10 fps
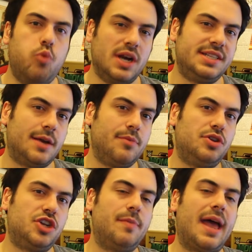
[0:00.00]
What is up
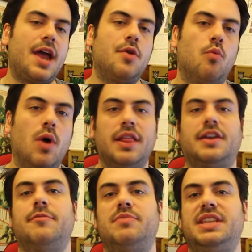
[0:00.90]
YouTube and
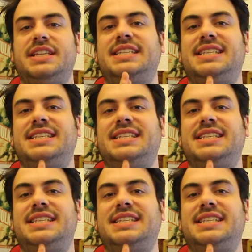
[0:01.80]
welcome to this